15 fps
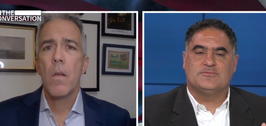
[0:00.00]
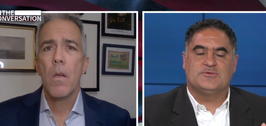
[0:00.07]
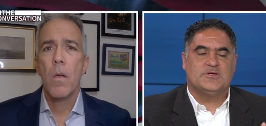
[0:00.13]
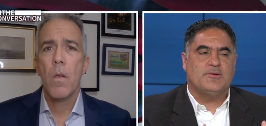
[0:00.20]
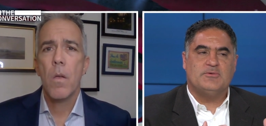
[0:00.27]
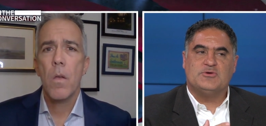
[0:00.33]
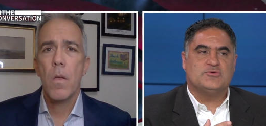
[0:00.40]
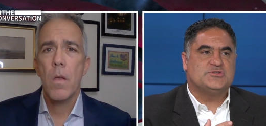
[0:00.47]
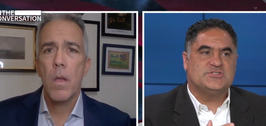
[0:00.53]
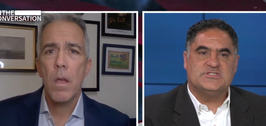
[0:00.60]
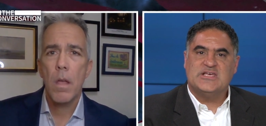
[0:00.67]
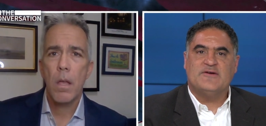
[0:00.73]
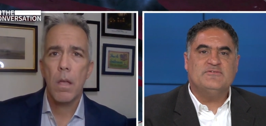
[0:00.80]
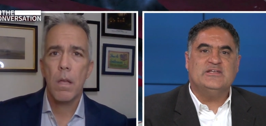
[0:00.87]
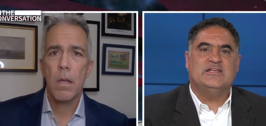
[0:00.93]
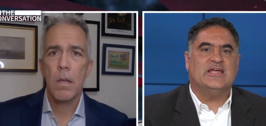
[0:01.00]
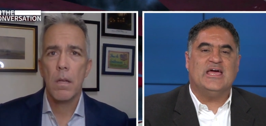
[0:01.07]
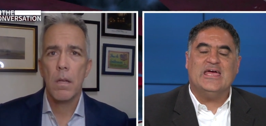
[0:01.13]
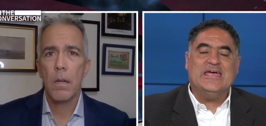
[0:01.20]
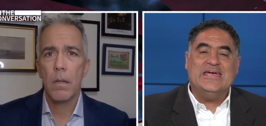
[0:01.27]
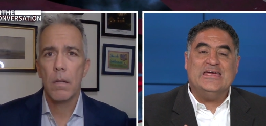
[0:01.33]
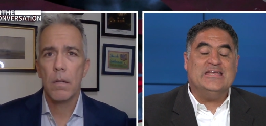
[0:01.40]
Speaker 1: I mean, 70 to
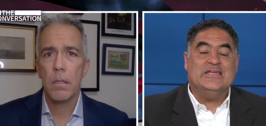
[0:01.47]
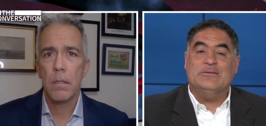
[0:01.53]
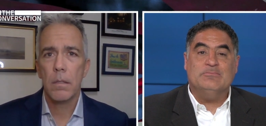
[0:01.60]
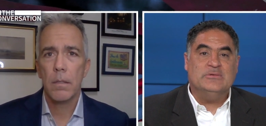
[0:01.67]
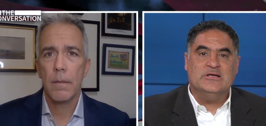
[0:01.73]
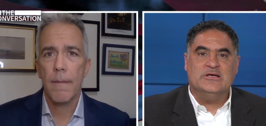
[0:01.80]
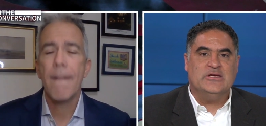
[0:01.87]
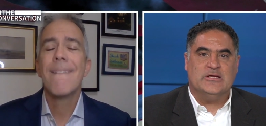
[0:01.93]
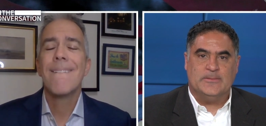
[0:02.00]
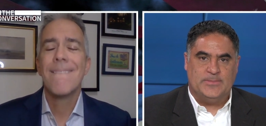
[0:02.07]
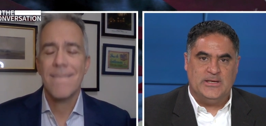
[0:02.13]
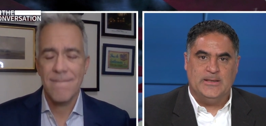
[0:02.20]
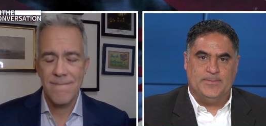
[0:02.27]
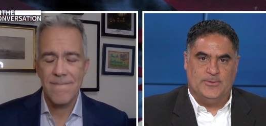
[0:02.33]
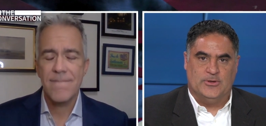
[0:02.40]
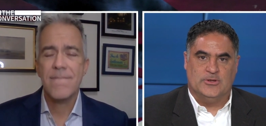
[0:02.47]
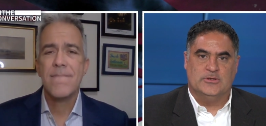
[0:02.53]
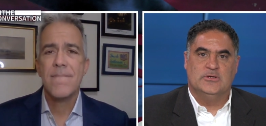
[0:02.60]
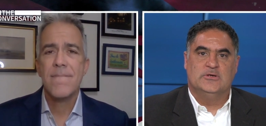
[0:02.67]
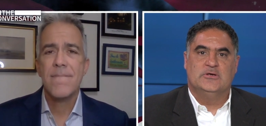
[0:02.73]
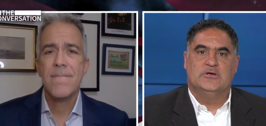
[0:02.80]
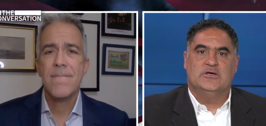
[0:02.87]
80 million people
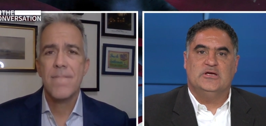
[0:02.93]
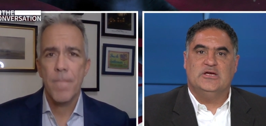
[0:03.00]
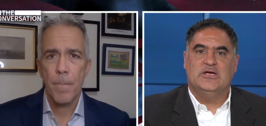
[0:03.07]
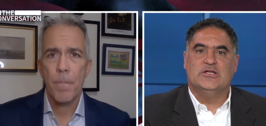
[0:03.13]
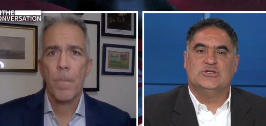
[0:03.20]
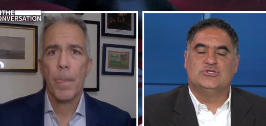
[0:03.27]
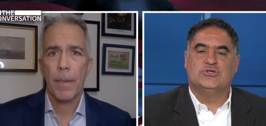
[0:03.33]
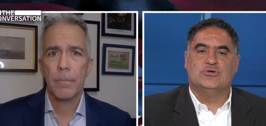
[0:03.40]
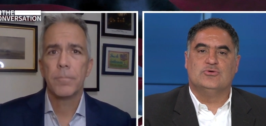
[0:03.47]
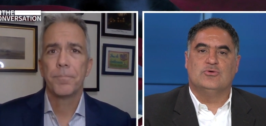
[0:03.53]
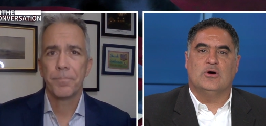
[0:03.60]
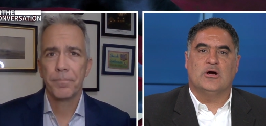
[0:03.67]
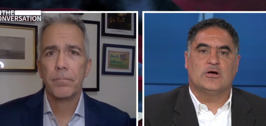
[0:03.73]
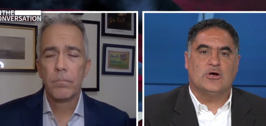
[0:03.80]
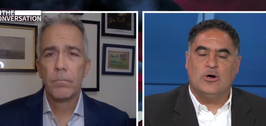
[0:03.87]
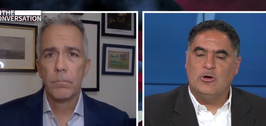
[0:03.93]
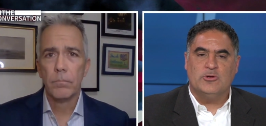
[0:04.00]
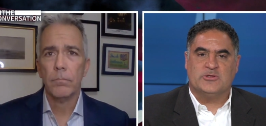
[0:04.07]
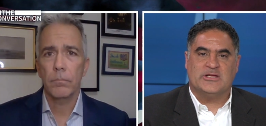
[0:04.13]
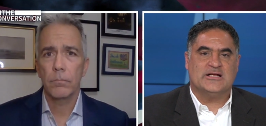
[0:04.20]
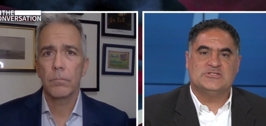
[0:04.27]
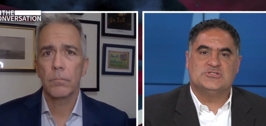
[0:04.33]
into a cult.
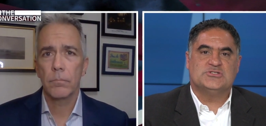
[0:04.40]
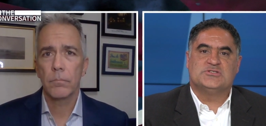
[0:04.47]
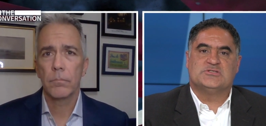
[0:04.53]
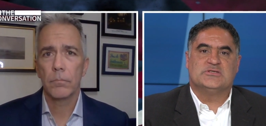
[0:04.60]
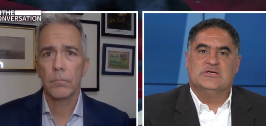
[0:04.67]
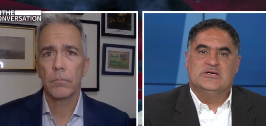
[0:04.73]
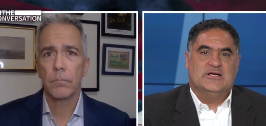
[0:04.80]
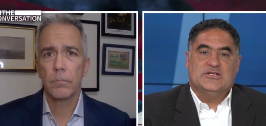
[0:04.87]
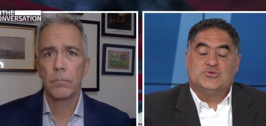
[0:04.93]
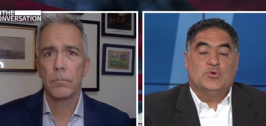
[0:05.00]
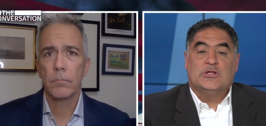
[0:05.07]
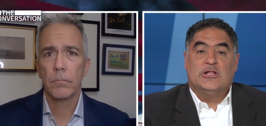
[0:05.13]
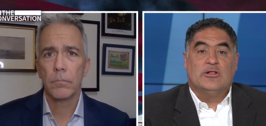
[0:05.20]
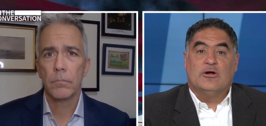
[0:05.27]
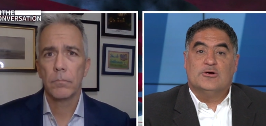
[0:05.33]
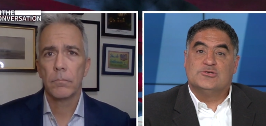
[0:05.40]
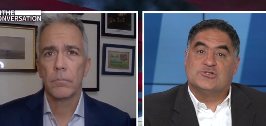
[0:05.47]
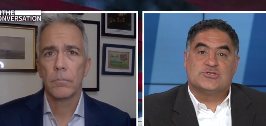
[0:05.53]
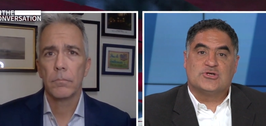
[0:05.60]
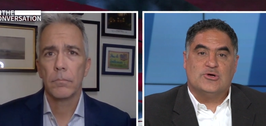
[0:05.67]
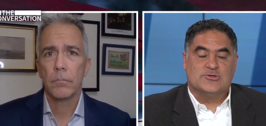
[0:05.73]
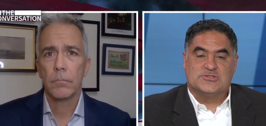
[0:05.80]
That's just, it's one of the
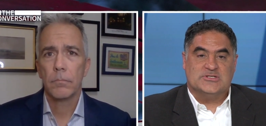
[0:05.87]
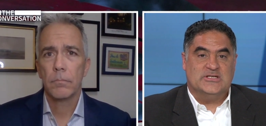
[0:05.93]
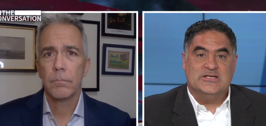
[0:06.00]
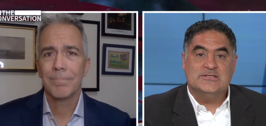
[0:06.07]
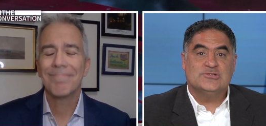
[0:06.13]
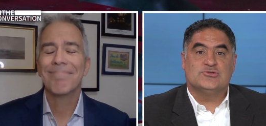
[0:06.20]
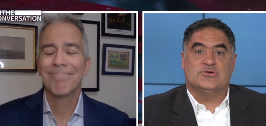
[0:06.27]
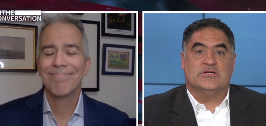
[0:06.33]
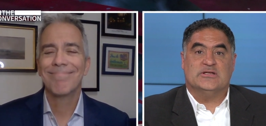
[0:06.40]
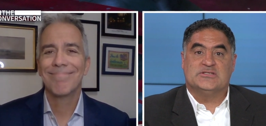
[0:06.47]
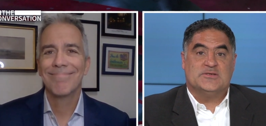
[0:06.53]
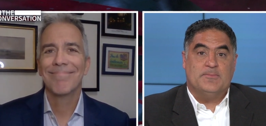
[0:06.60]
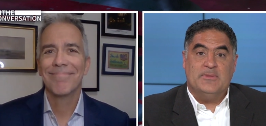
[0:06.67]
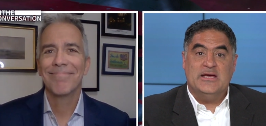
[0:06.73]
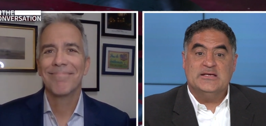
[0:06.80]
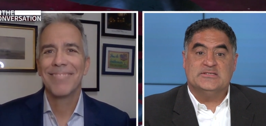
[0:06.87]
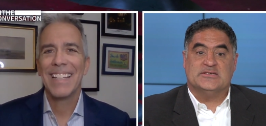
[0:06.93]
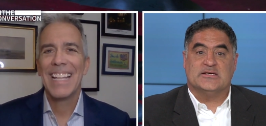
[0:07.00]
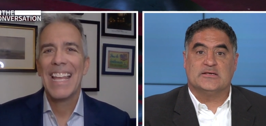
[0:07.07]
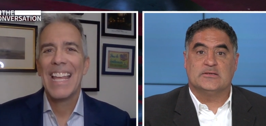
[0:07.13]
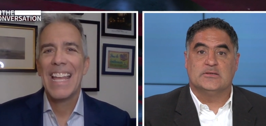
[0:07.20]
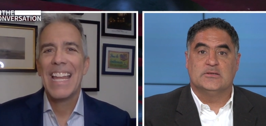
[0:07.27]
largest
Speaker 2: cults in history. It's
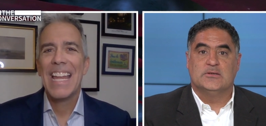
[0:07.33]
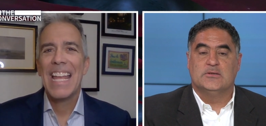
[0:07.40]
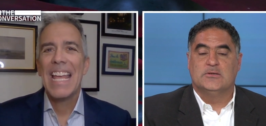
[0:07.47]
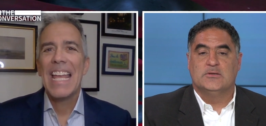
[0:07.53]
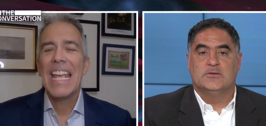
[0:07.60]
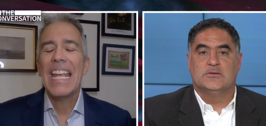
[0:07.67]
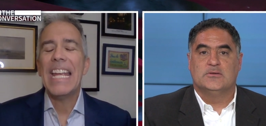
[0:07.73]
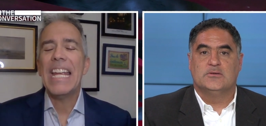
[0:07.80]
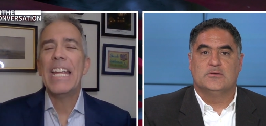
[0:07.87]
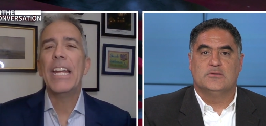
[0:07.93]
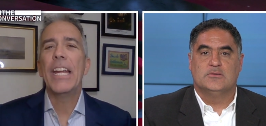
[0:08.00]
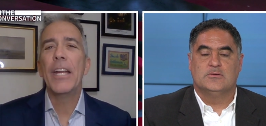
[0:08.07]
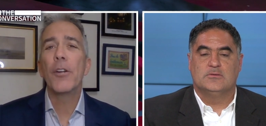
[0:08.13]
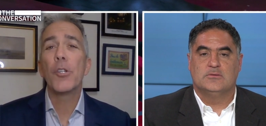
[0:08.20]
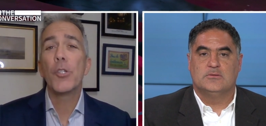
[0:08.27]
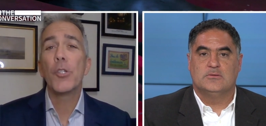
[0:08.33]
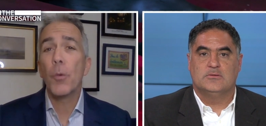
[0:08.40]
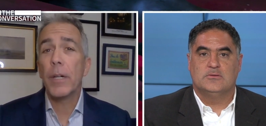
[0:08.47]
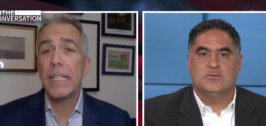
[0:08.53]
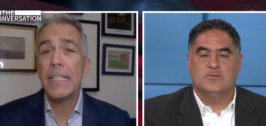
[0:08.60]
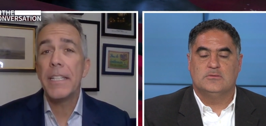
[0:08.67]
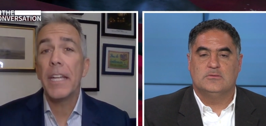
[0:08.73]
amazing.
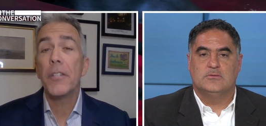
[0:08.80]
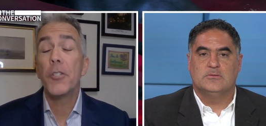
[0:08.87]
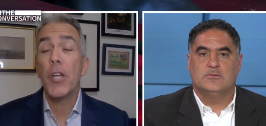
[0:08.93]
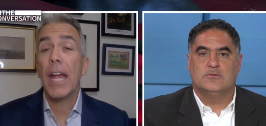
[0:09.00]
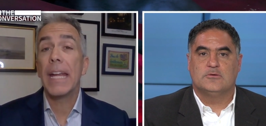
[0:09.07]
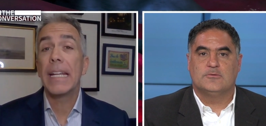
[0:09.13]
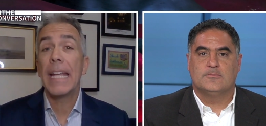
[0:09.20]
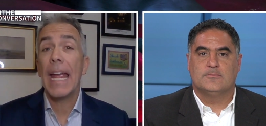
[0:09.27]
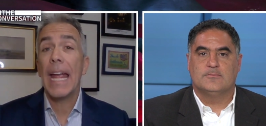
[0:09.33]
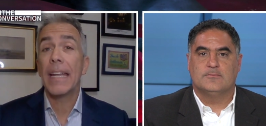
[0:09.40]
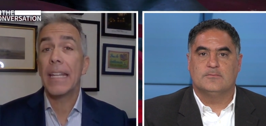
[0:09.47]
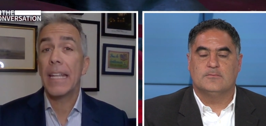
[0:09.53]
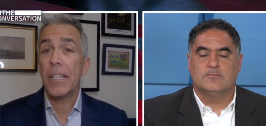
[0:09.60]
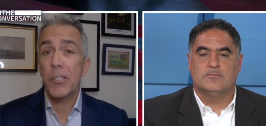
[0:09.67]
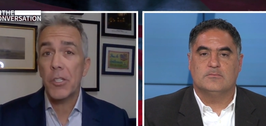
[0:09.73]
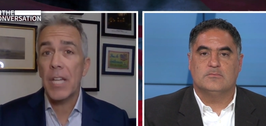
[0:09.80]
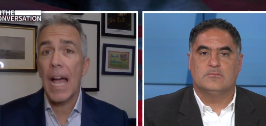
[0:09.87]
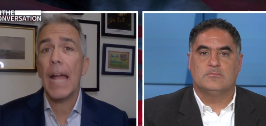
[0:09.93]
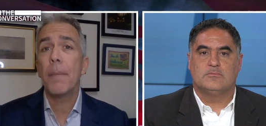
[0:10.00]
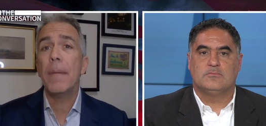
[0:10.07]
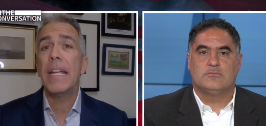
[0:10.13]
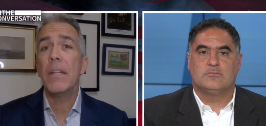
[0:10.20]
Here's what he did, Cenk, and
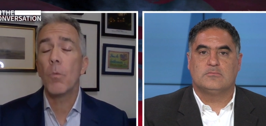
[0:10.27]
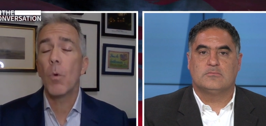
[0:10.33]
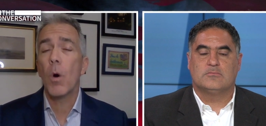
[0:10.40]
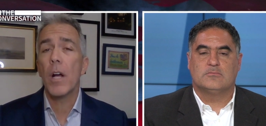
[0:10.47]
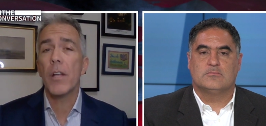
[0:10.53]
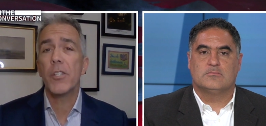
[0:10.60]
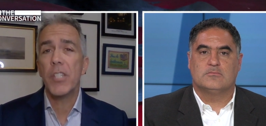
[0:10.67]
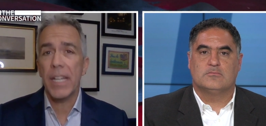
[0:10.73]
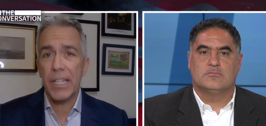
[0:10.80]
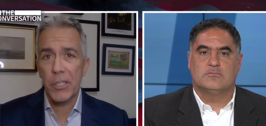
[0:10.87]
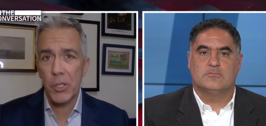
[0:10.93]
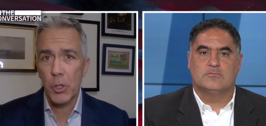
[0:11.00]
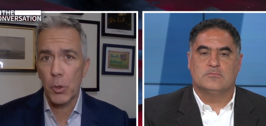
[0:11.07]
his timing was